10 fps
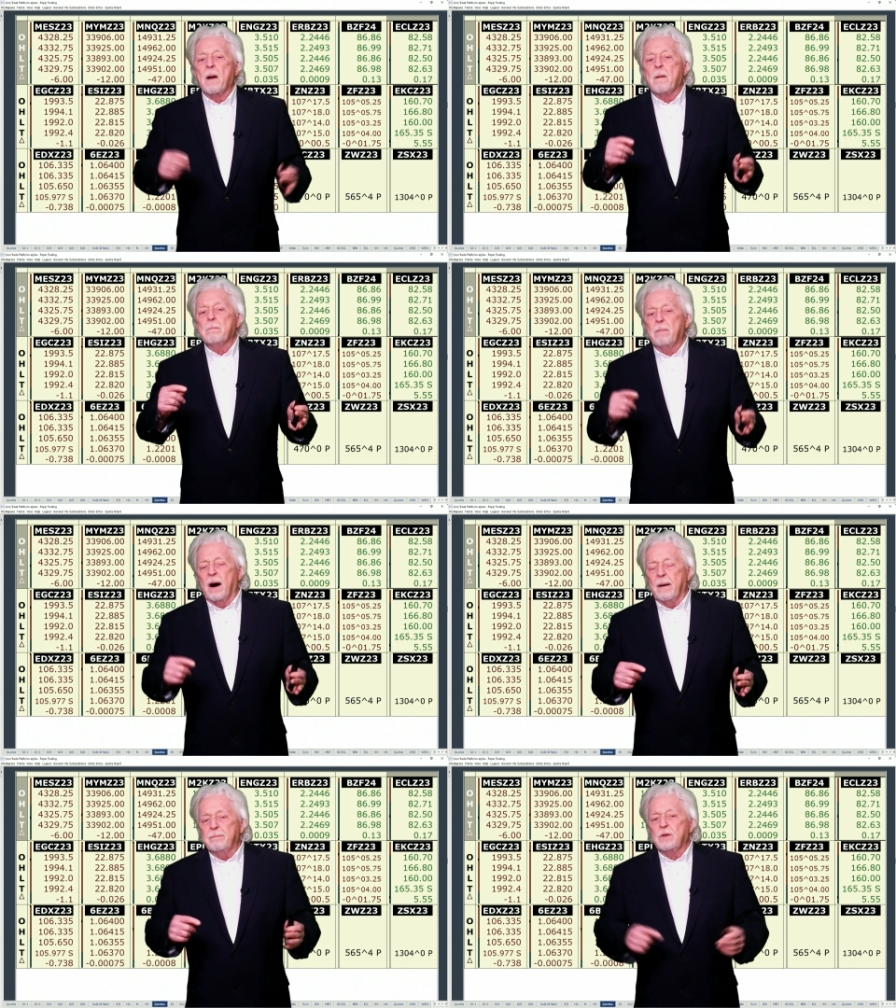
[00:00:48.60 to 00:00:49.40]

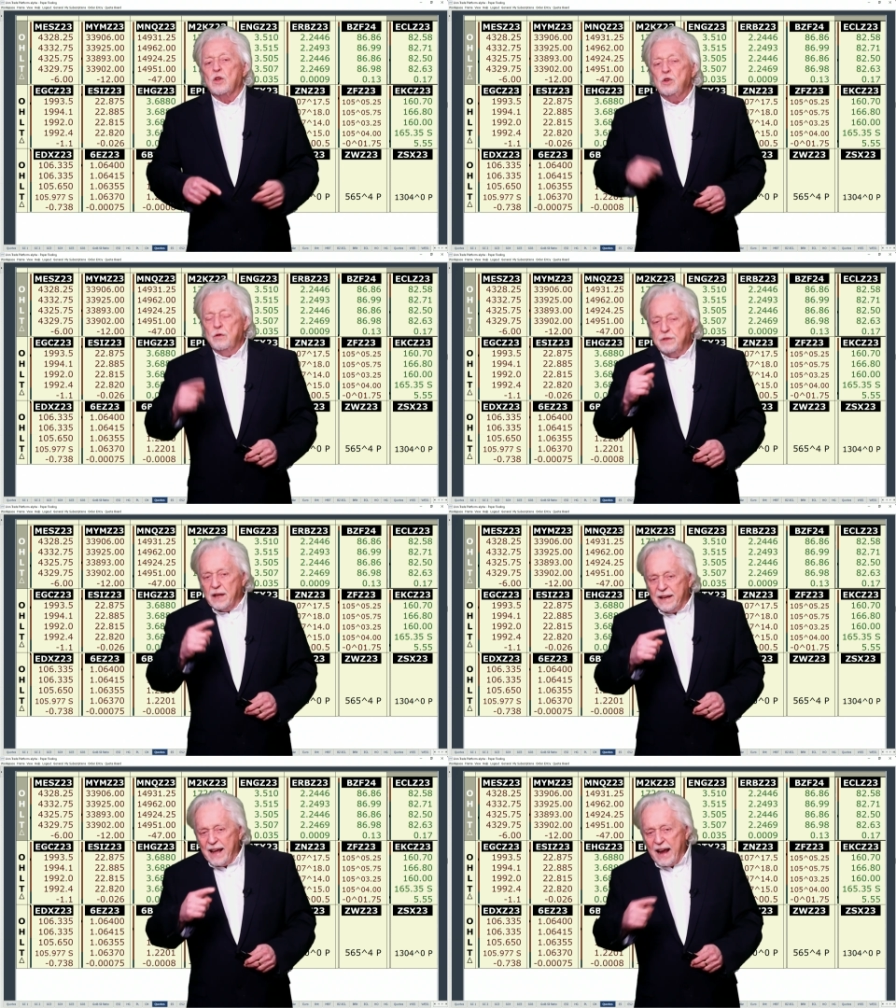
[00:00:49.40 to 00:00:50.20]
But you've
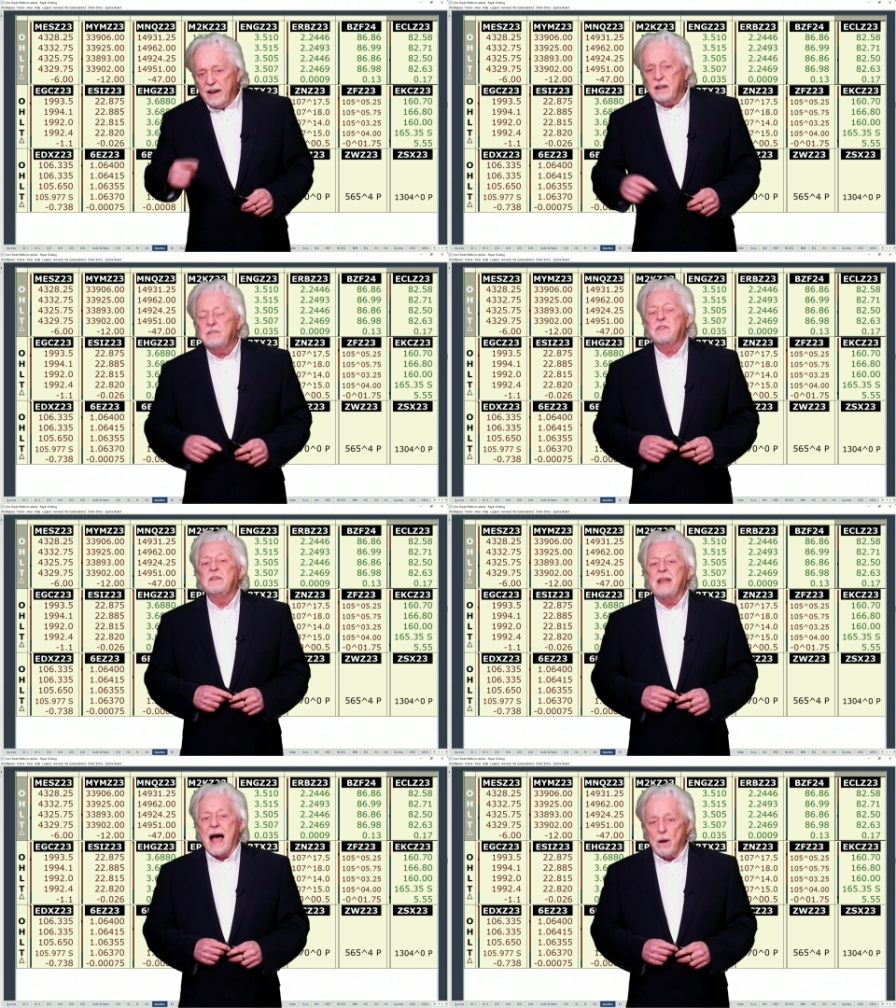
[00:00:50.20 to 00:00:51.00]
negated the
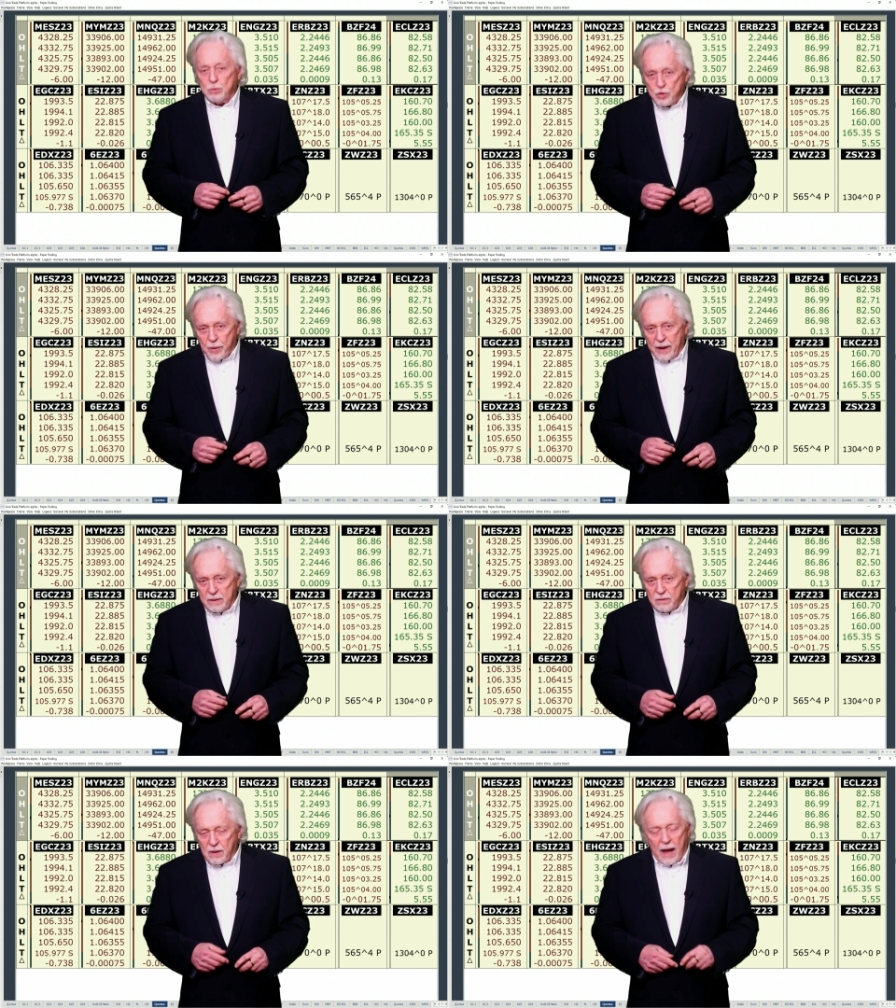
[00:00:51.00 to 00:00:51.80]

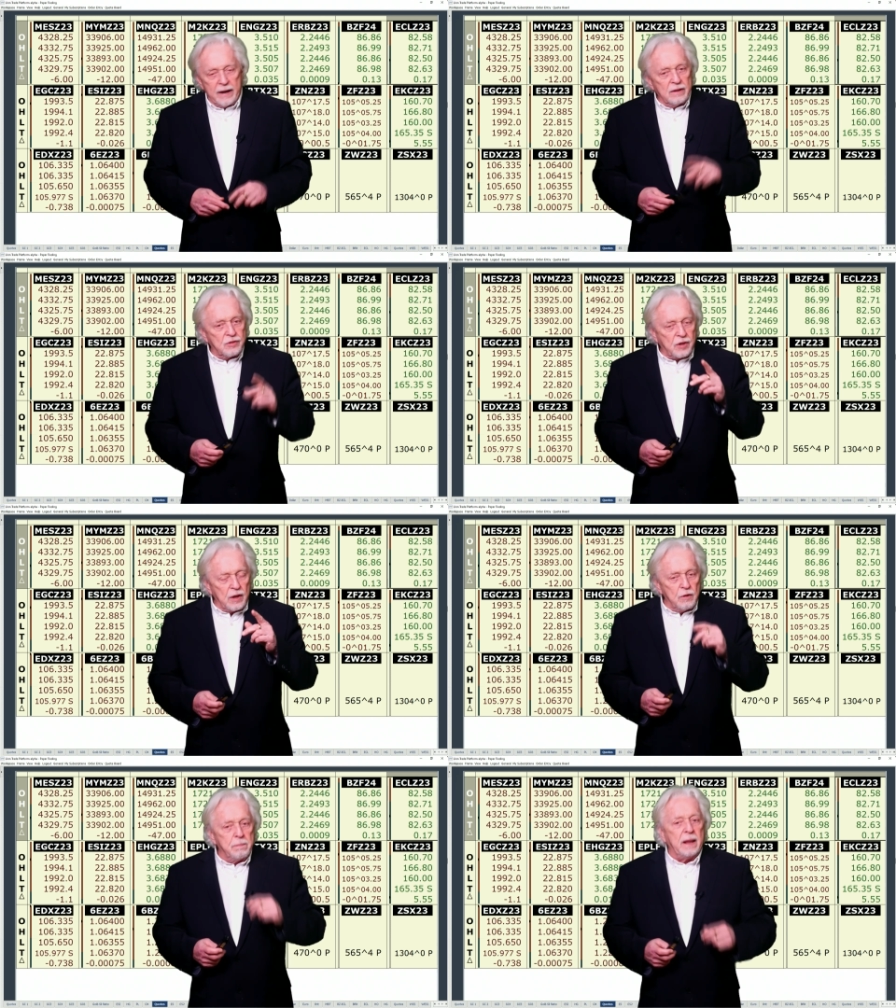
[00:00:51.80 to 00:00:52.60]
downtrend. I didn't say
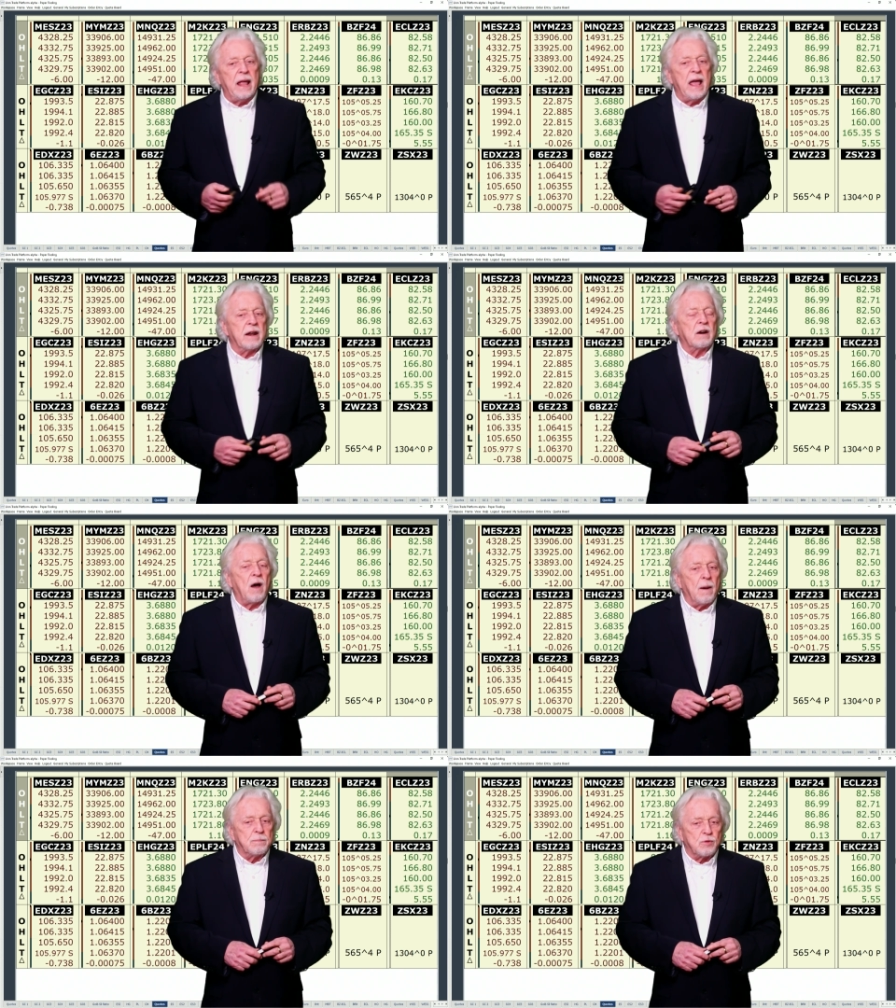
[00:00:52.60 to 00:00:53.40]
you began an
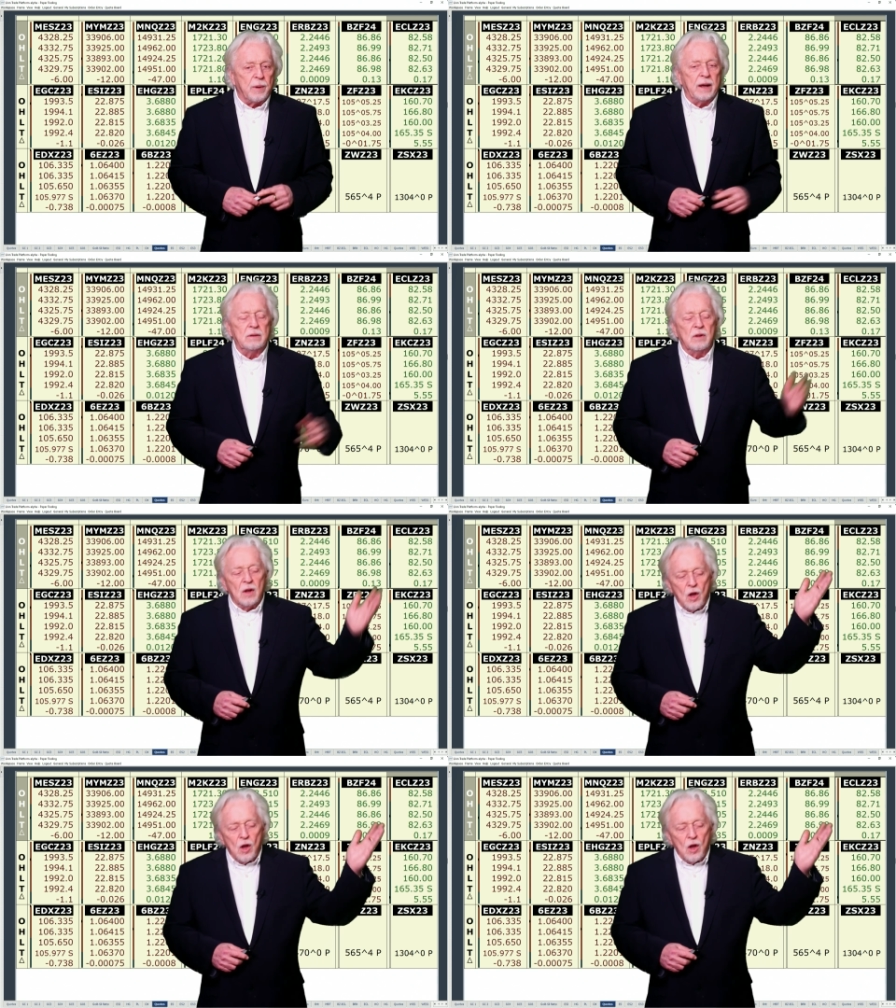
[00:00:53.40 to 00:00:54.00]
uptrend.